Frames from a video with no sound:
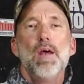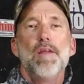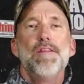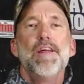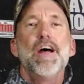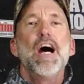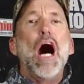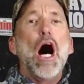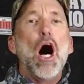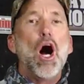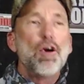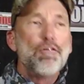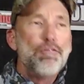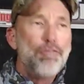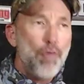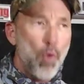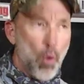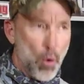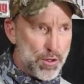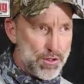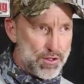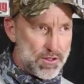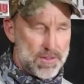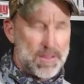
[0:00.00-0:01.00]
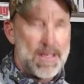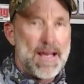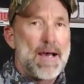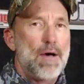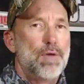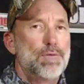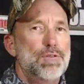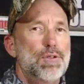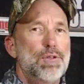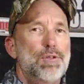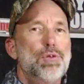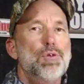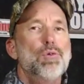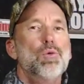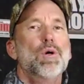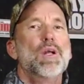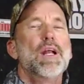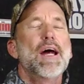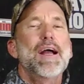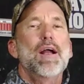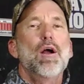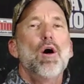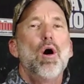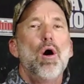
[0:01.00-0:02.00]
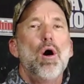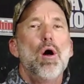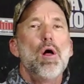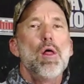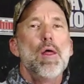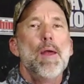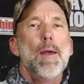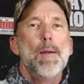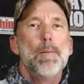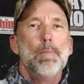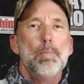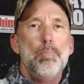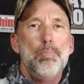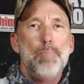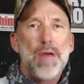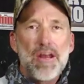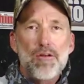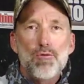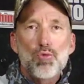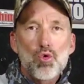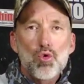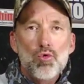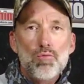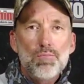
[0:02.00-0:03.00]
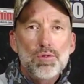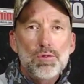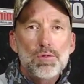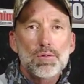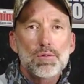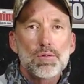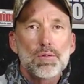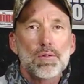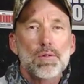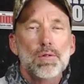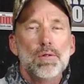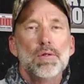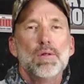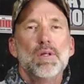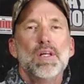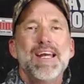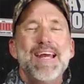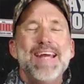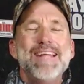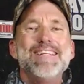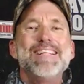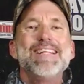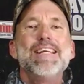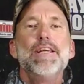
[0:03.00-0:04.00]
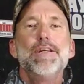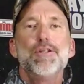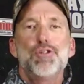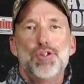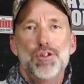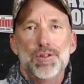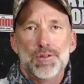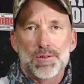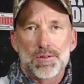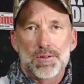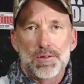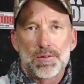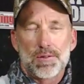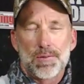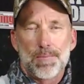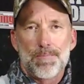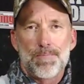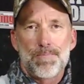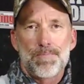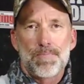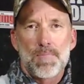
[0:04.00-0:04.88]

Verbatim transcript: They are forced now to do what I call bedrooms and kitchens.